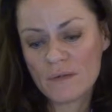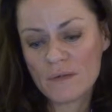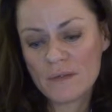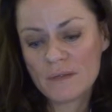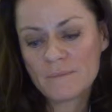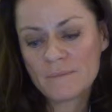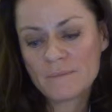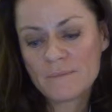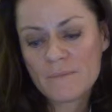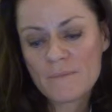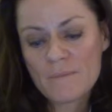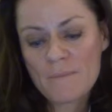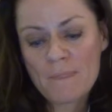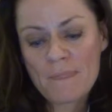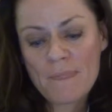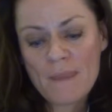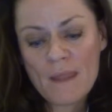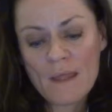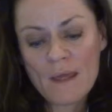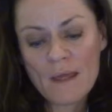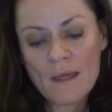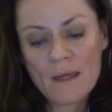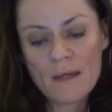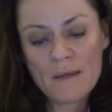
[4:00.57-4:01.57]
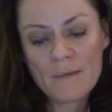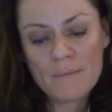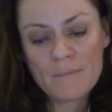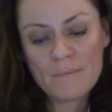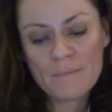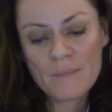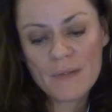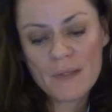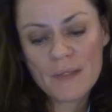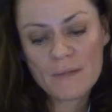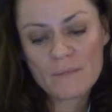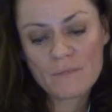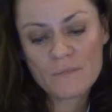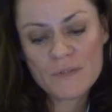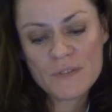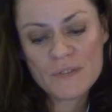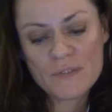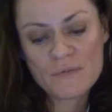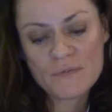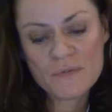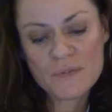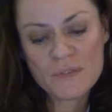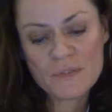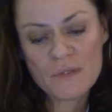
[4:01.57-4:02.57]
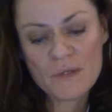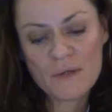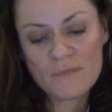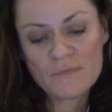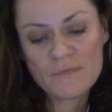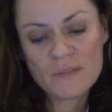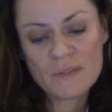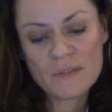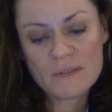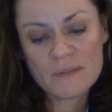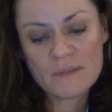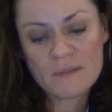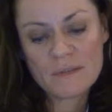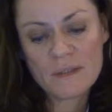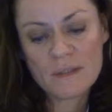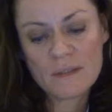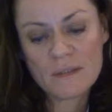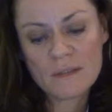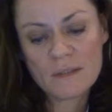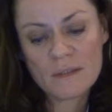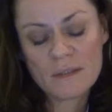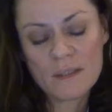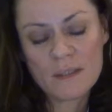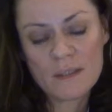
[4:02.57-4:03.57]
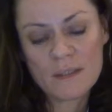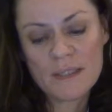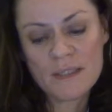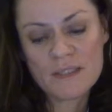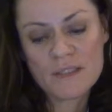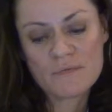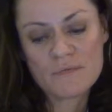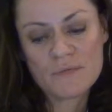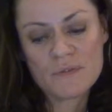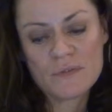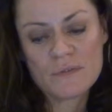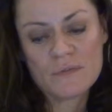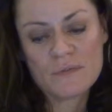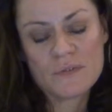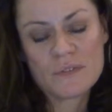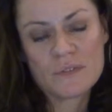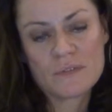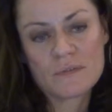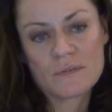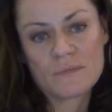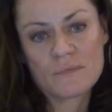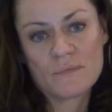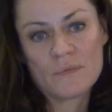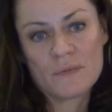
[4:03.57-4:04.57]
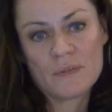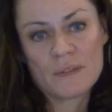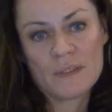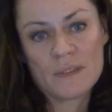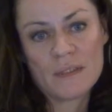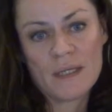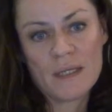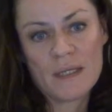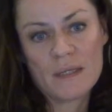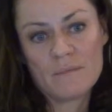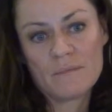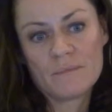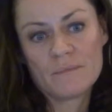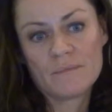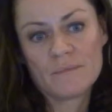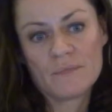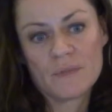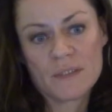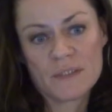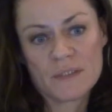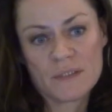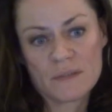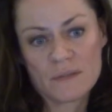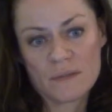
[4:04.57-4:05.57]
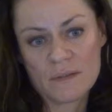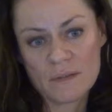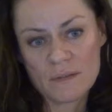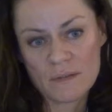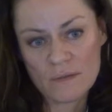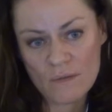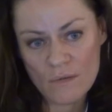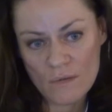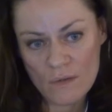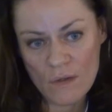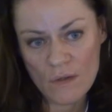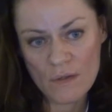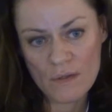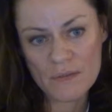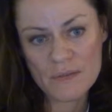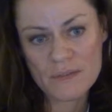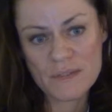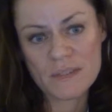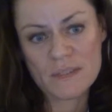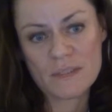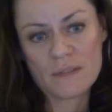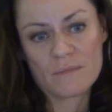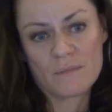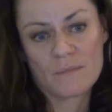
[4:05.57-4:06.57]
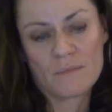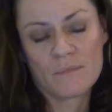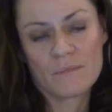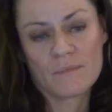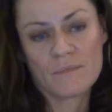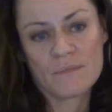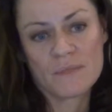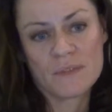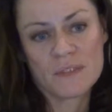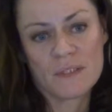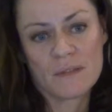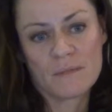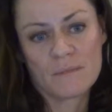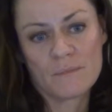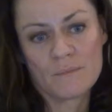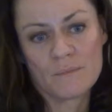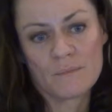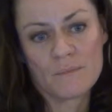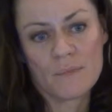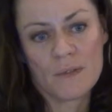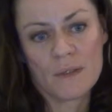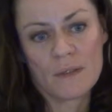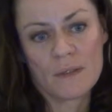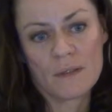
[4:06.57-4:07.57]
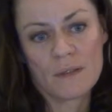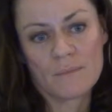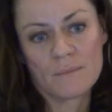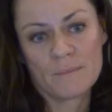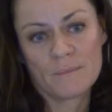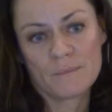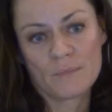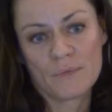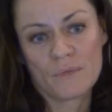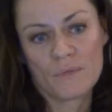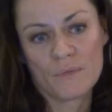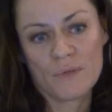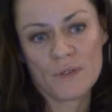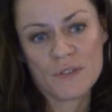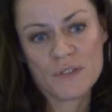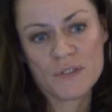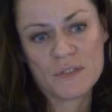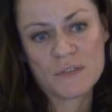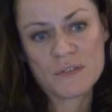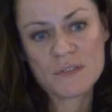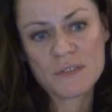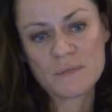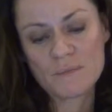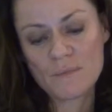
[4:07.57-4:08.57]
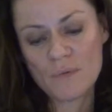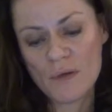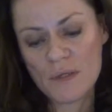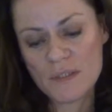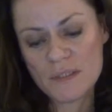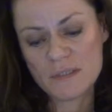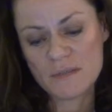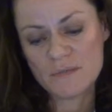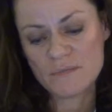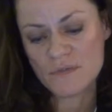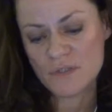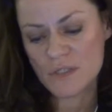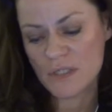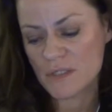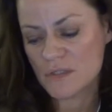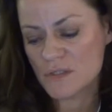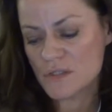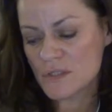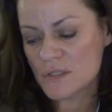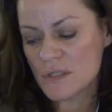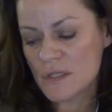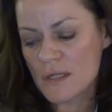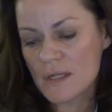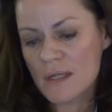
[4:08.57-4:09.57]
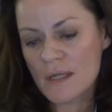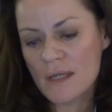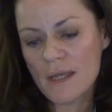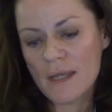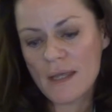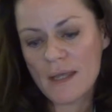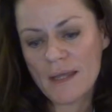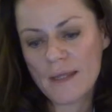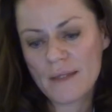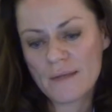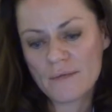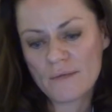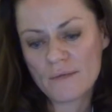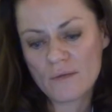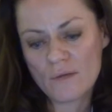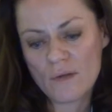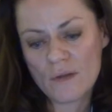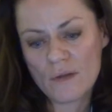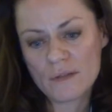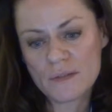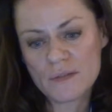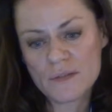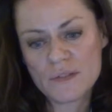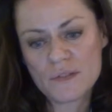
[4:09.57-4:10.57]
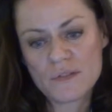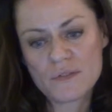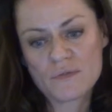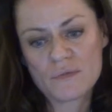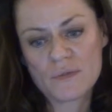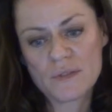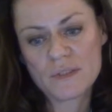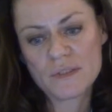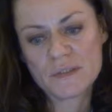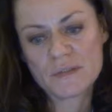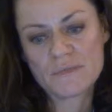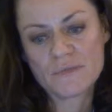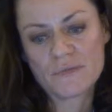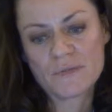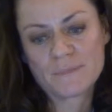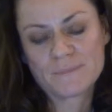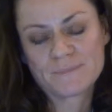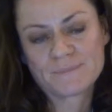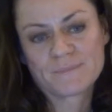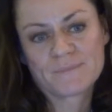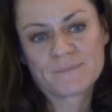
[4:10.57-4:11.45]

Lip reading: on. Research often gets reduced with a name that's going to cause some progression, some positive change, and knowledge transfer.